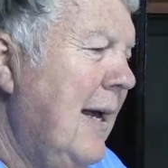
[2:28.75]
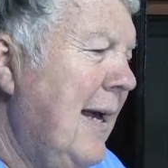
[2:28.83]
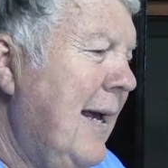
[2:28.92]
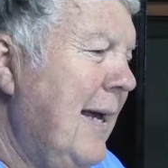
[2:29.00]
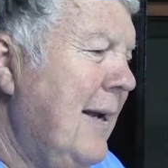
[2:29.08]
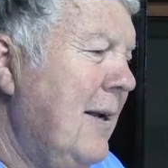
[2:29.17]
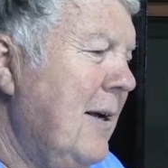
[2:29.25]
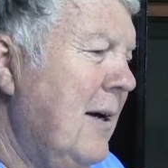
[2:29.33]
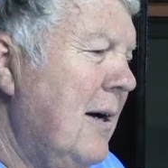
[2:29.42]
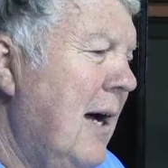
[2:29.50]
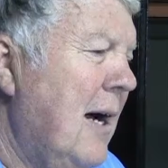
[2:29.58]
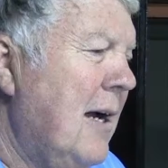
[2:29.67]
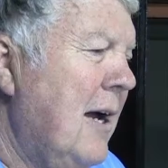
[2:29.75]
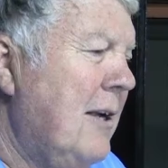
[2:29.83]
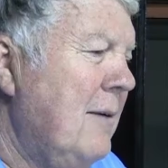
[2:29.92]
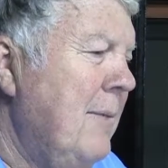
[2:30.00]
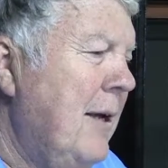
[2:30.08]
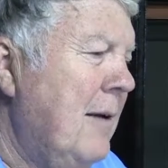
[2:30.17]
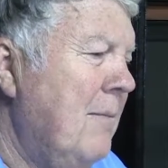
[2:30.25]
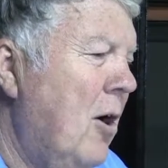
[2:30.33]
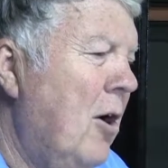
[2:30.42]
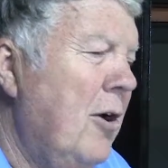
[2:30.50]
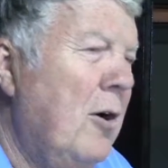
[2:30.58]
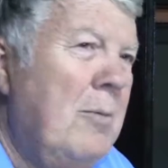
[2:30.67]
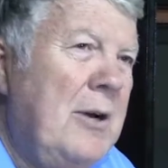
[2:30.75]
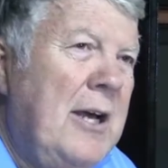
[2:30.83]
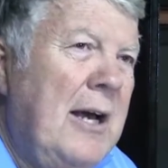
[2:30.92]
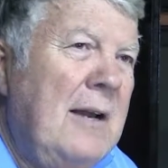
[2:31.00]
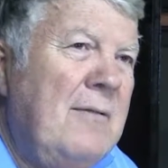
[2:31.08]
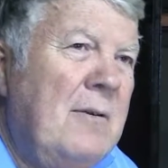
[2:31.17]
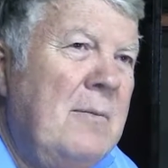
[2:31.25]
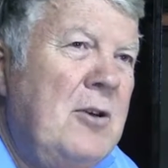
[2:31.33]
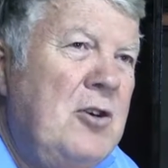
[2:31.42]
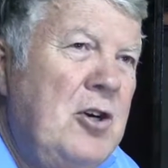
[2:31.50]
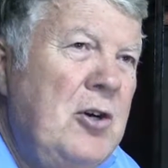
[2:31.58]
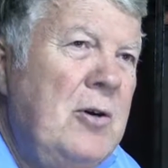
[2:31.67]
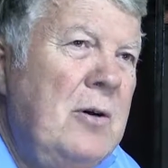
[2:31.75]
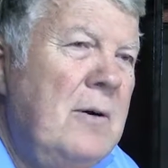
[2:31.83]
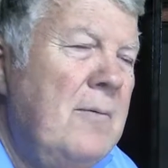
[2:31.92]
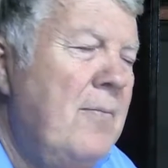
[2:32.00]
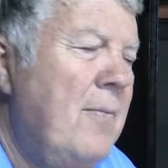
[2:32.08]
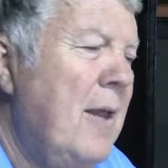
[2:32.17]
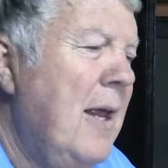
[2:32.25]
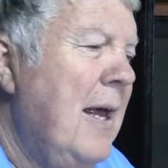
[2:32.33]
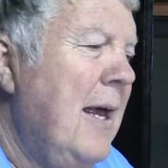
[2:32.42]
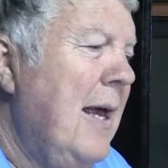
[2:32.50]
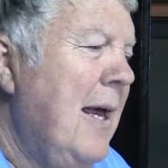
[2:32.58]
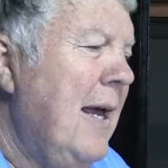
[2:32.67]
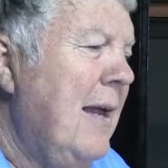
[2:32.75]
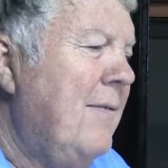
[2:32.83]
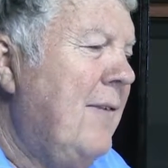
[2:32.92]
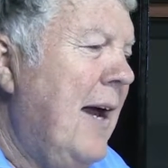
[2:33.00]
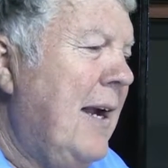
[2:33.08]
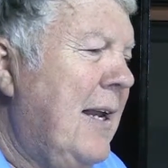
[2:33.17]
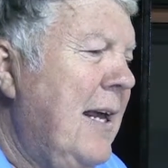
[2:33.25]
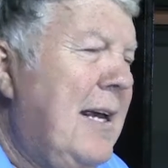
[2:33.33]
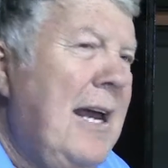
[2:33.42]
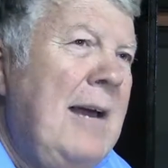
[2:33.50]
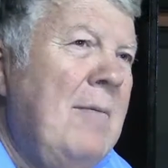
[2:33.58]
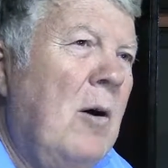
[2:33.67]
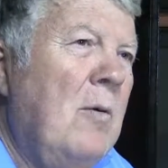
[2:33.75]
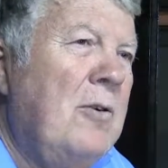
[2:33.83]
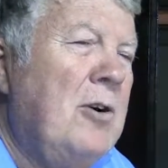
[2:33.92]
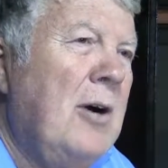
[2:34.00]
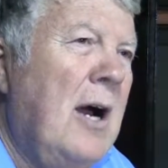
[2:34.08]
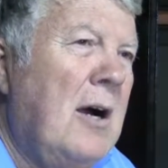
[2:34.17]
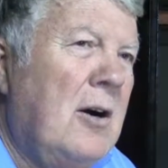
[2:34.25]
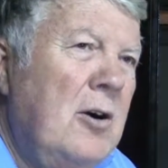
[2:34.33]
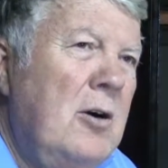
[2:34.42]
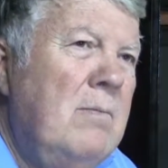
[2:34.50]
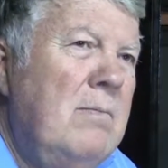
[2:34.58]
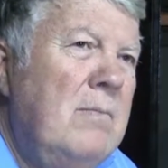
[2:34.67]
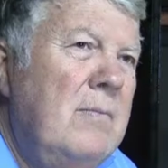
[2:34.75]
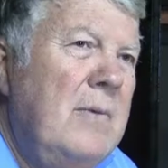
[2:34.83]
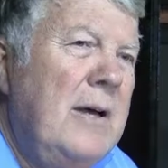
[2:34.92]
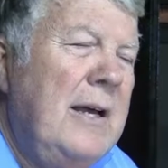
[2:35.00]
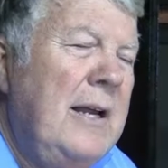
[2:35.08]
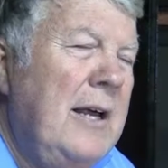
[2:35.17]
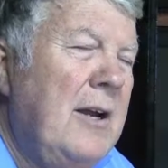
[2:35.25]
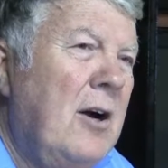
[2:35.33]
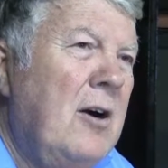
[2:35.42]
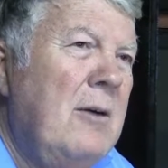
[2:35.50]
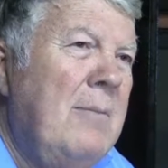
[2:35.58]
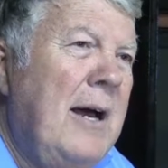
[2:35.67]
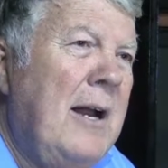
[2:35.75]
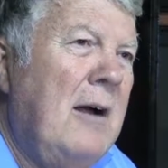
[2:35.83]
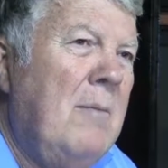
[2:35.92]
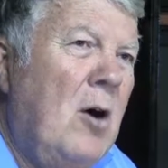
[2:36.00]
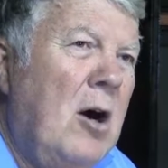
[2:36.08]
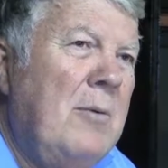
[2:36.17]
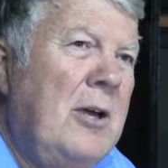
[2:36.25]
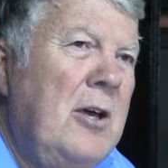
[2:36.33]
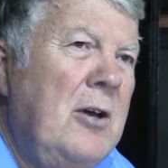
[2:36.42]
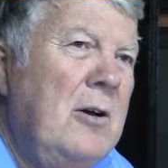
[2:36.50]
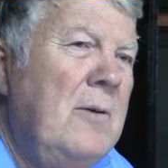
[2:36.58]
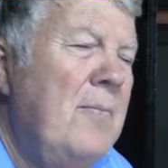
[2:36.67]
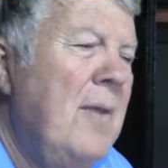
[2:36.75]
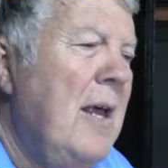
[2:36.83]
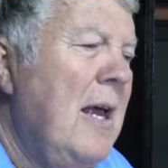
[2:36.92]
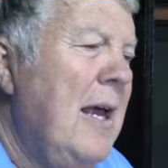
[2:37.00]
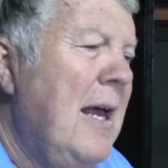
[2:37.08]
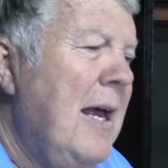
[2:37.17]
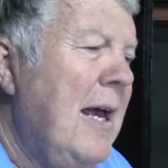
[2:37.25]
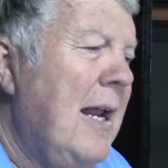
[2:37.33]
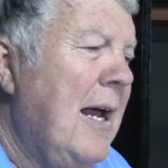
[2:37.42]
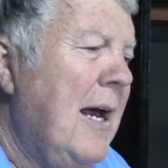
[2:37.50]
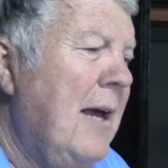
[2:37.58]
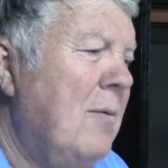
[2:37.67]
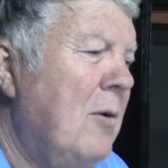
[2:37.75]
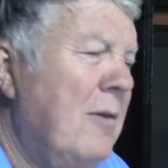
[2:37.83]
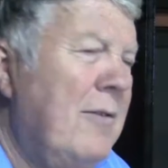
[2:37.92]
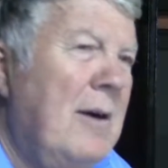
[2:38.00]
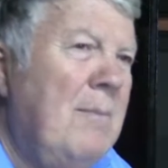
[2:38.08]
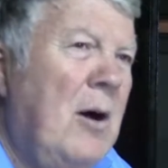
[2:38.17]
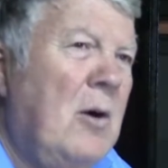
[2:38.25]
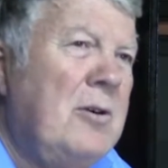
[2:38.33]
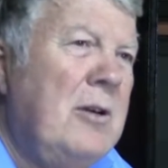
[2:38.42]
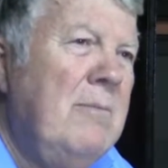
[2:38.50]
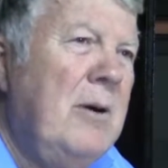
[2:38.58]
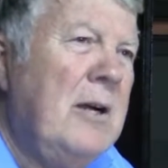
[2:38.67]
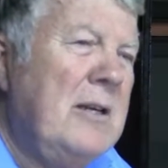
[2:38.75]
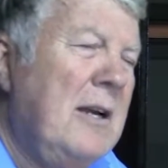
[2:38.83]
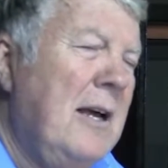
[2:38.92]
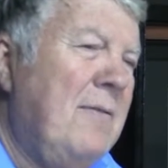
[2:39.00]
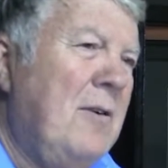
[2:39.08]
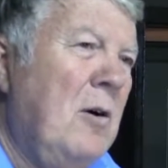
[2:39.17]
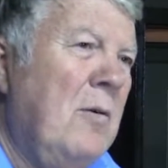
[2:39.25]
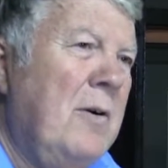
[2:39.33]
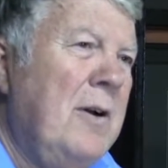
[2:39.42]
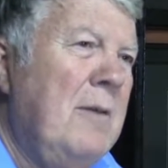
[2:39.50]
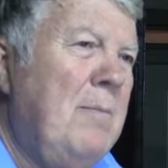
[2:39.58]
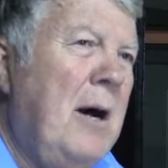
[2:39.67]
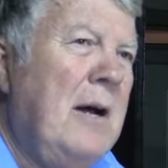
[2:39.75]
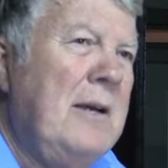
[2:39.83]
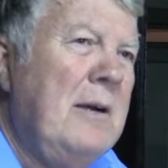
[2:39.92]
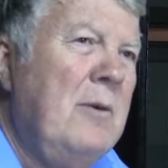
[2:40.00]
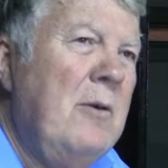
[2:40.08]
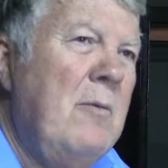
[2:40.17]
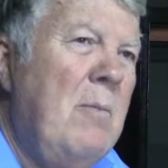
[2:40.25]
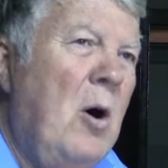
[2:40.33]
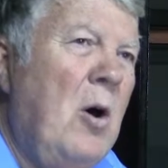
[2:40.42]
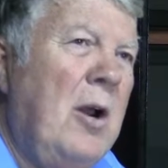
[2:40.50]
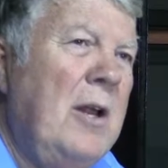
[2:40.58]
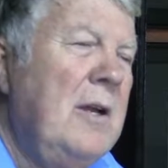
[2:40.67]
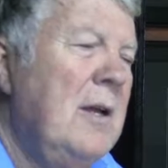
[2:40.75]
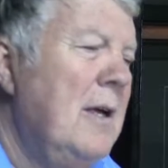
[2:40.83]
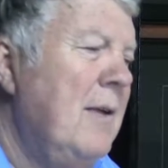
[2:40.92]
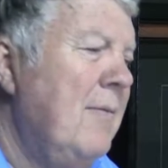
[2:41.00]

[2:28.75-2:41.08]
and I got to meet Mario Battelli from the Chew. In fact, he came over to our group and he had heard about our barbecue, and I had one of our Boston butts left over in the pot that we were boiling,